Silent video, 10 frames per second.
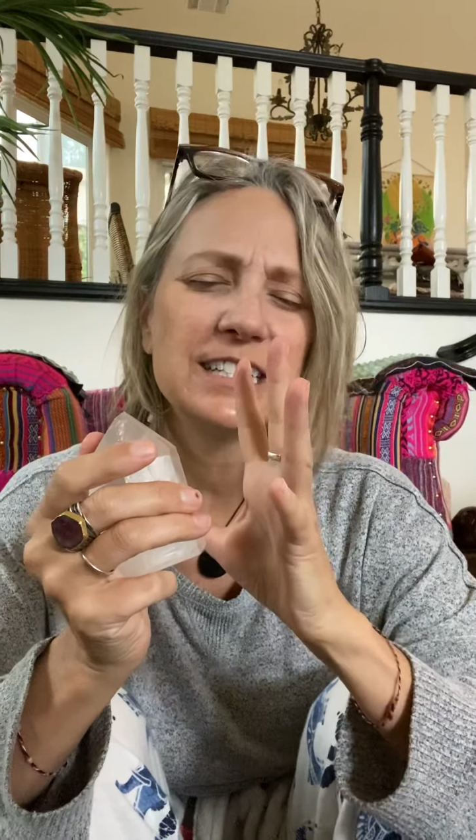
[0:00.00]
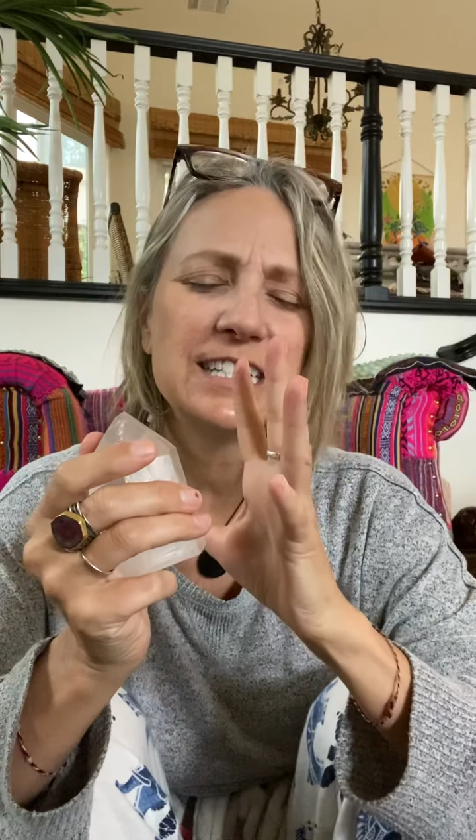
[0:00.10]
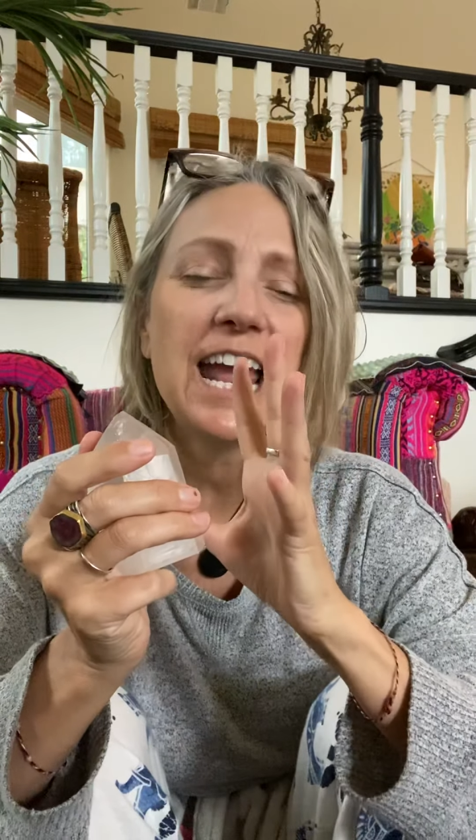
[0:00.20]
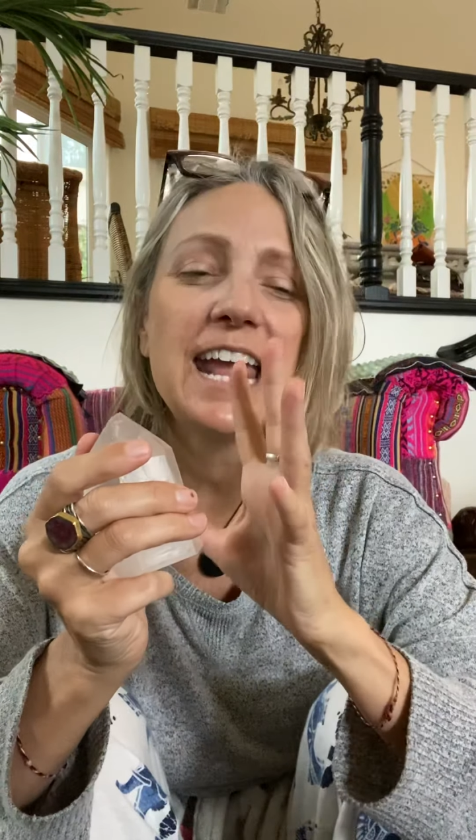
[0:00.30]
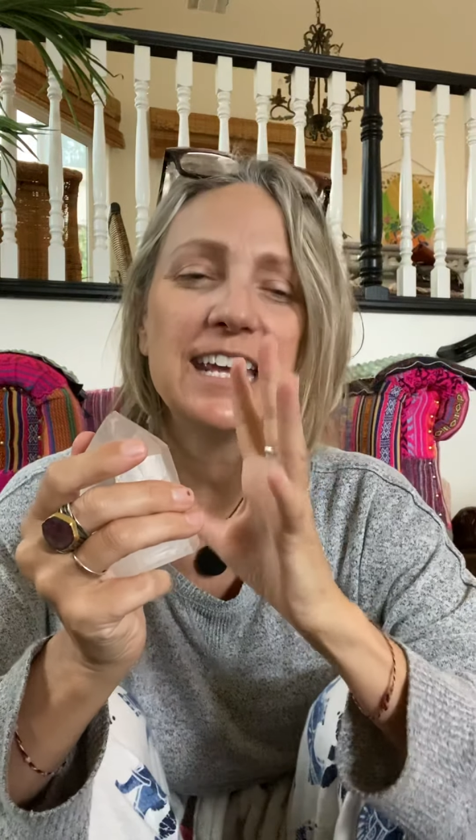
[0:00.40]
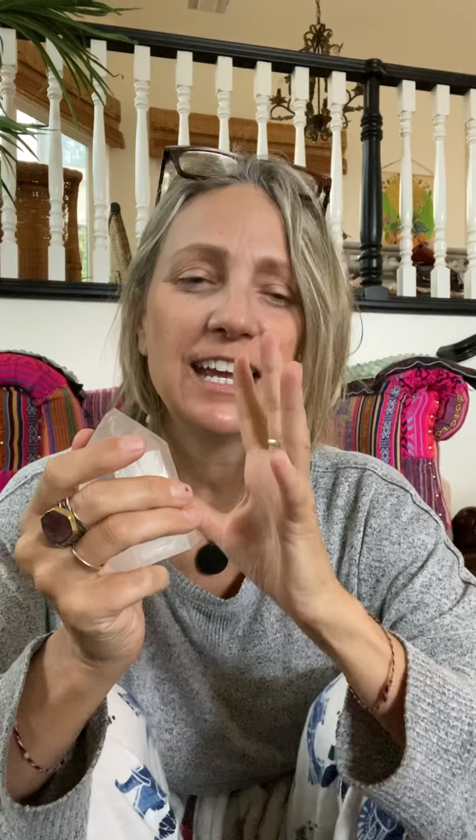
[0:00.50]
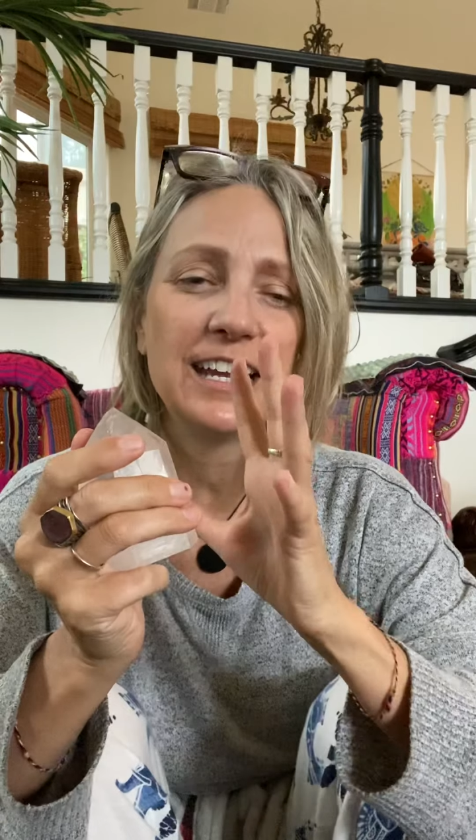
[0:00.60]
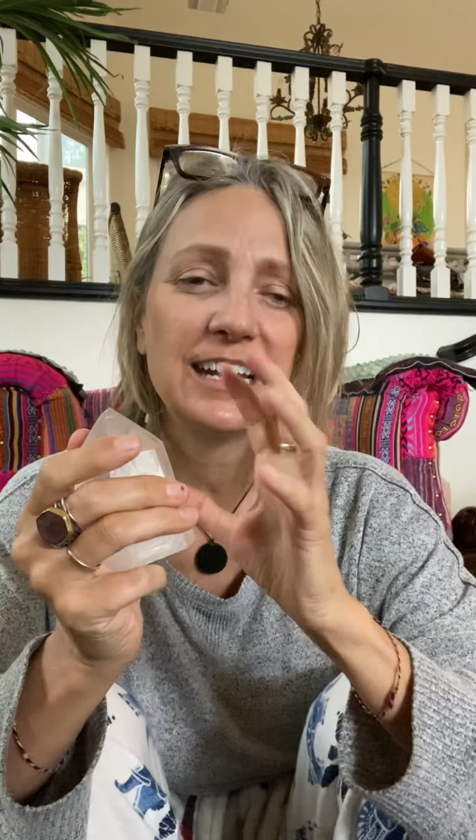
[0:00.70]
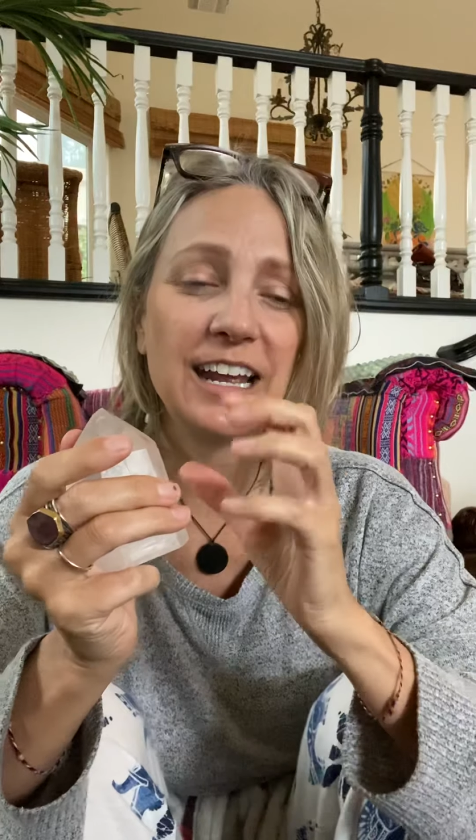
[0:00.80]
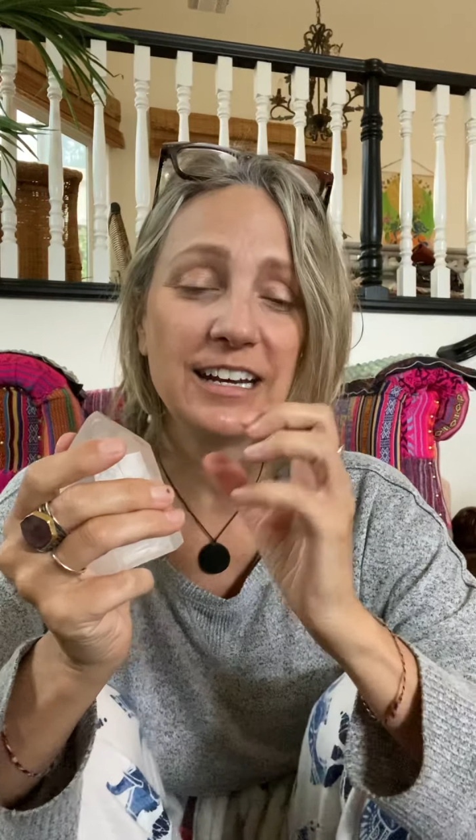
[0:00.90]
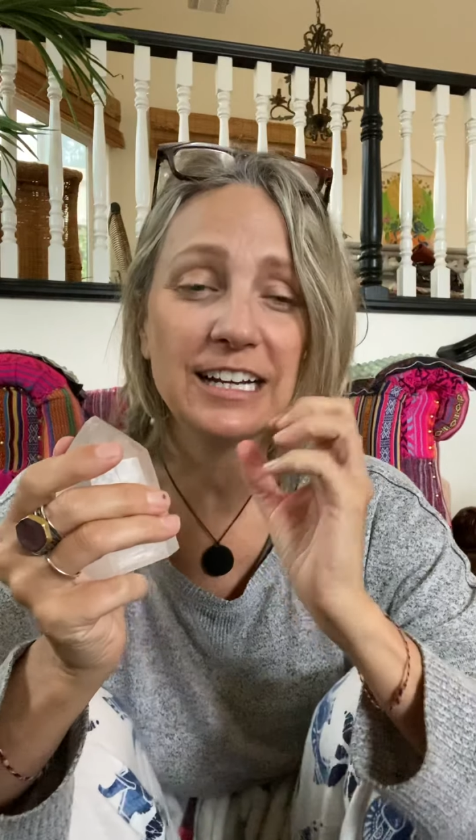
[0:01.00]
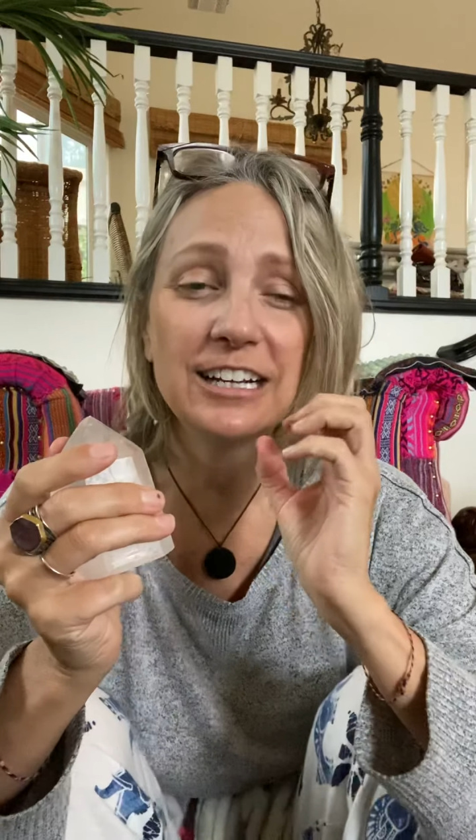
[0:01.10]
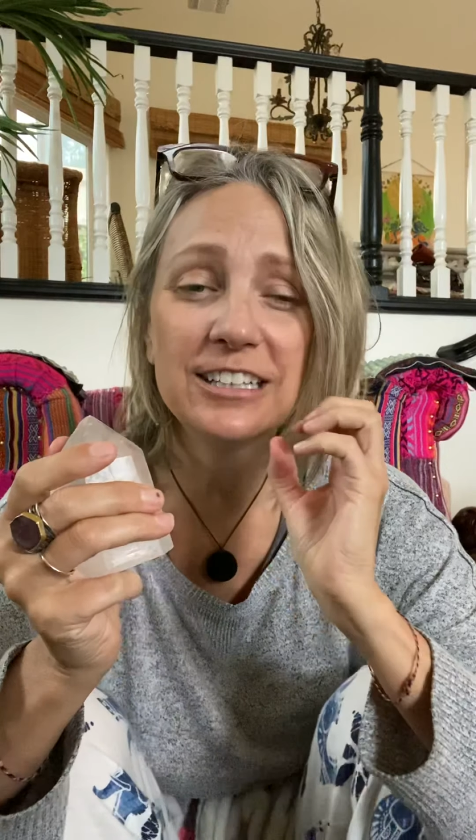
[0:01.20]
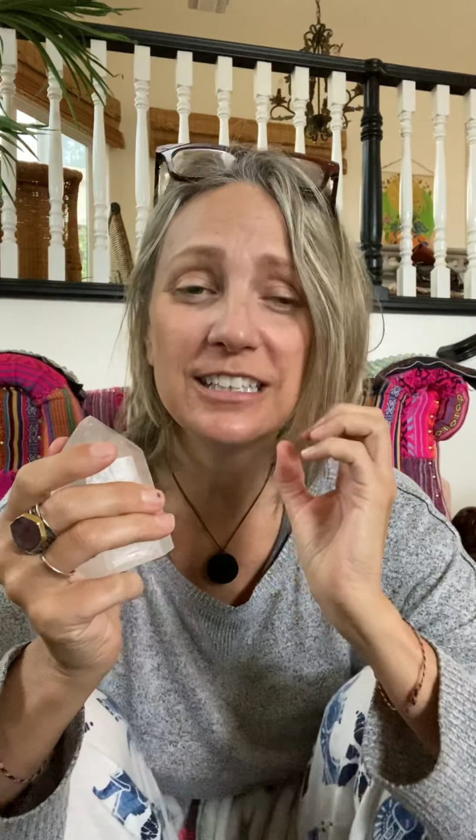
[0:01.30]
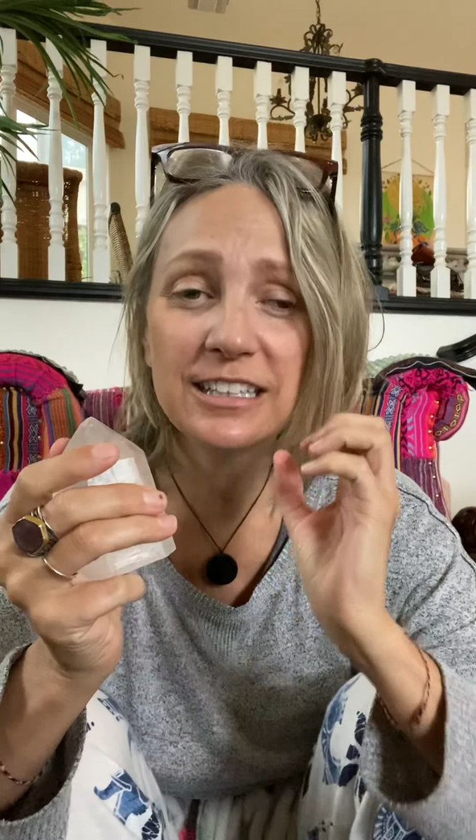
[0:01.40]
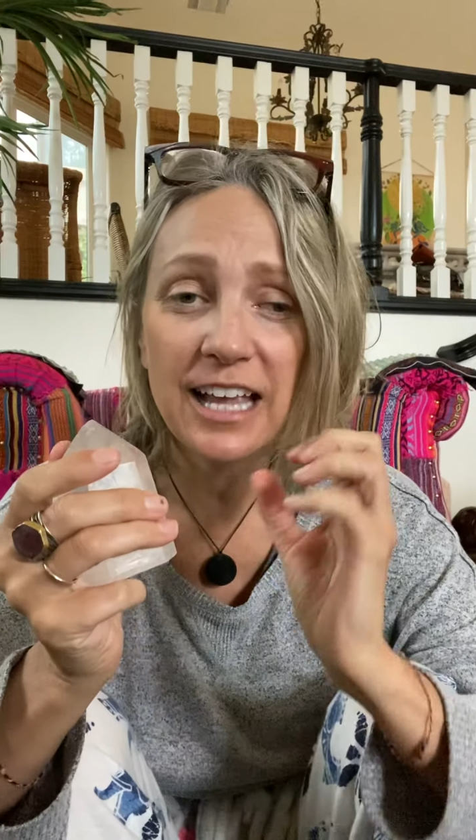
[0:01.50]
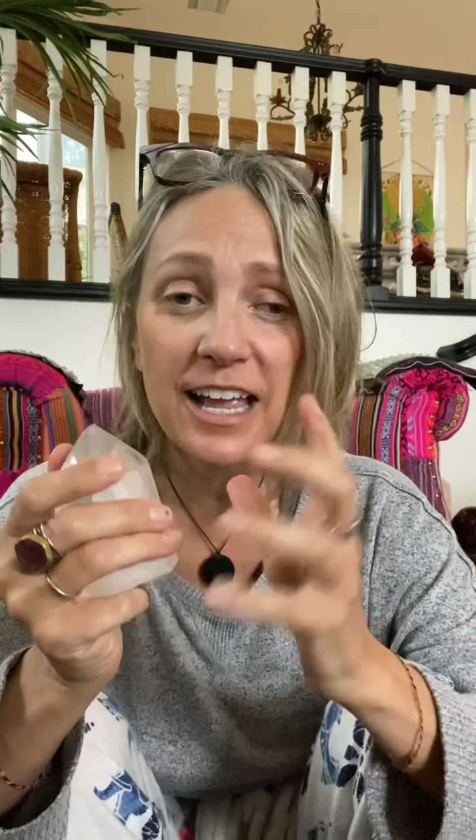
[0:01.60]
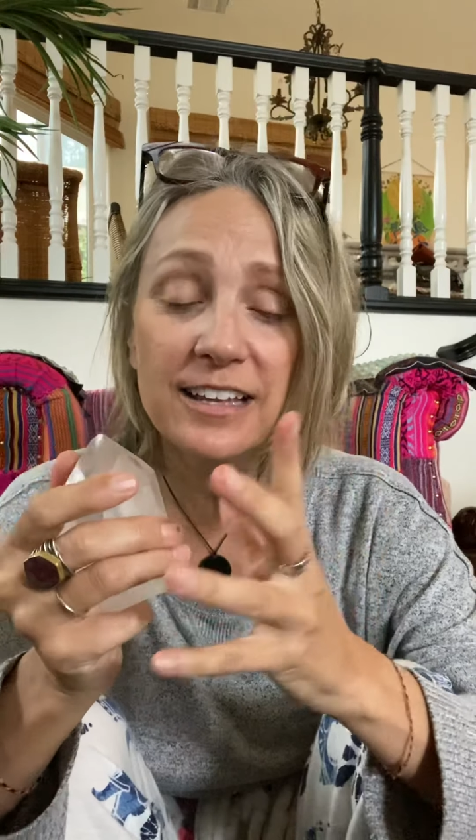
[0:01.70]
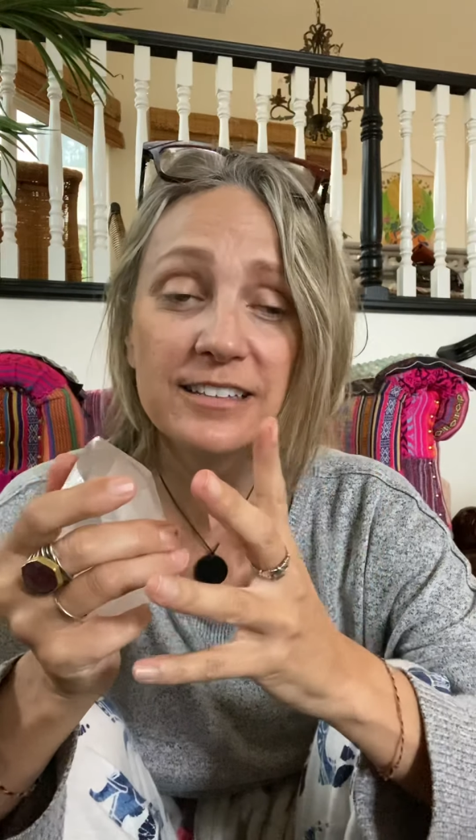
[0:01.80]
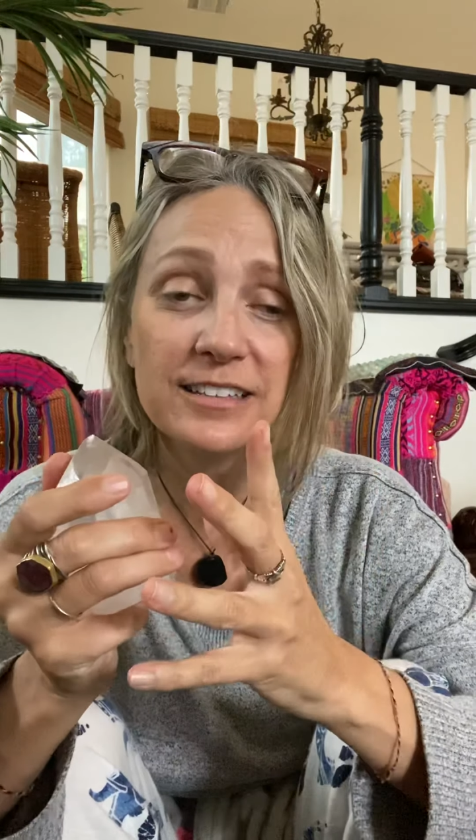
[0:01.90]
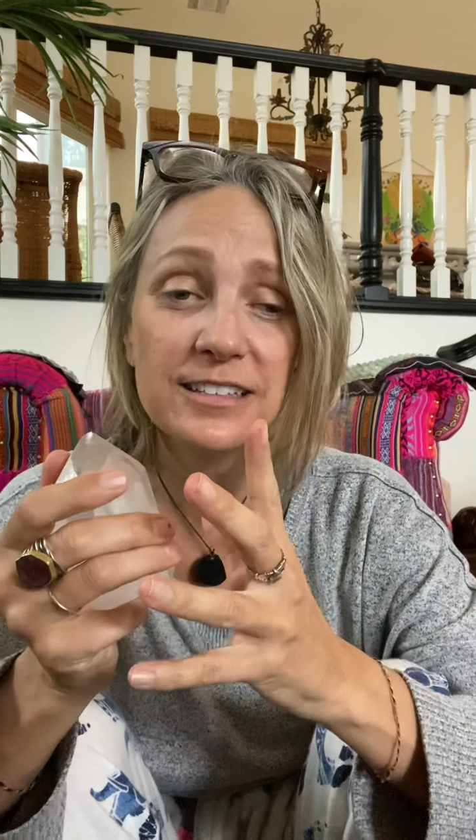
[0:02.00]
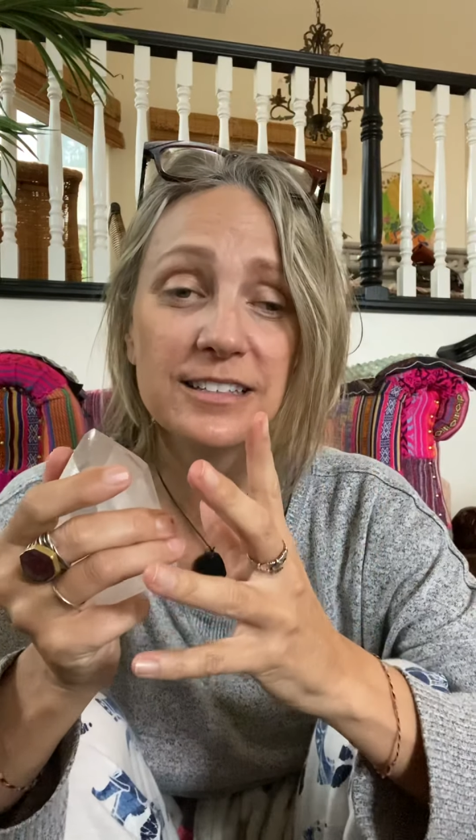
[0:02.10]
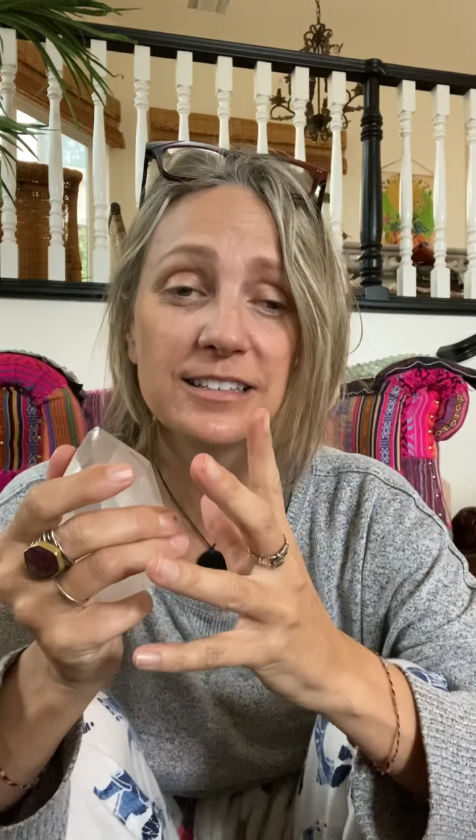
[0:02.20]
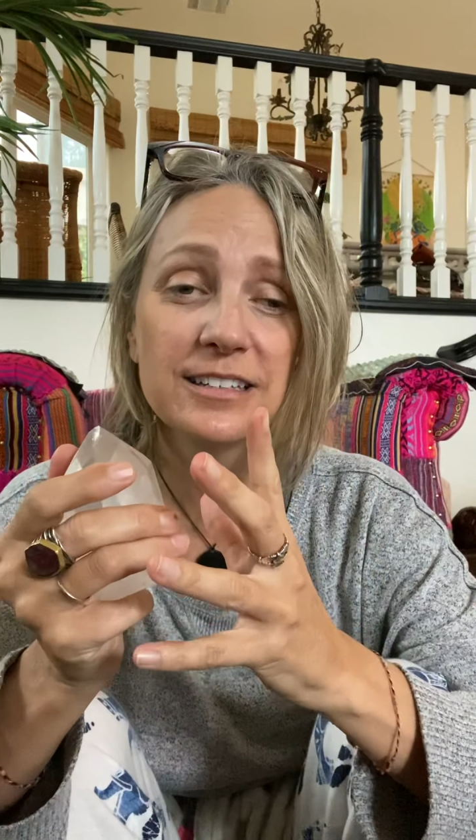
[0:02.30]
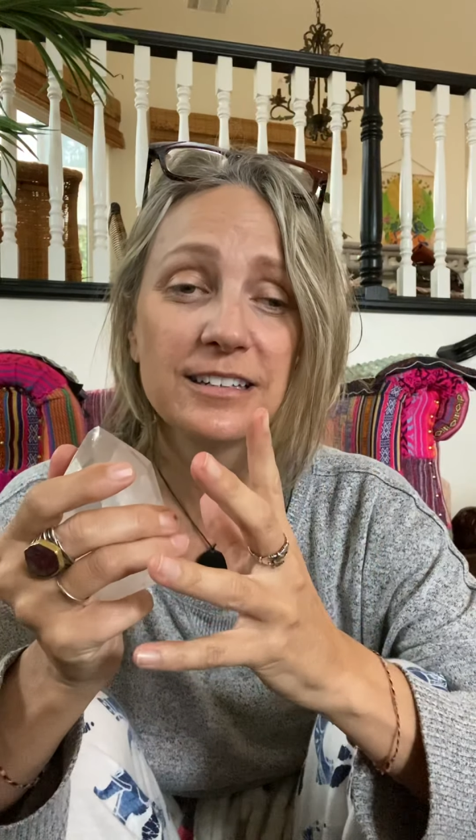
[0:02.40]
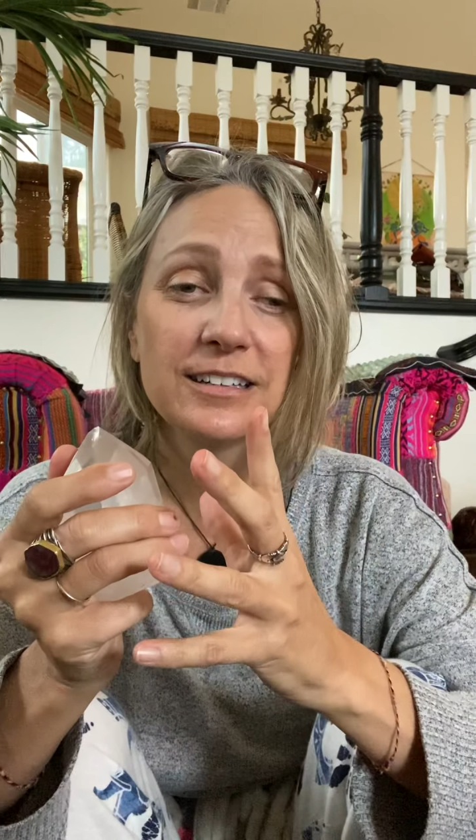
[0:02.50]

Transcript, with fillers: take it and cleanse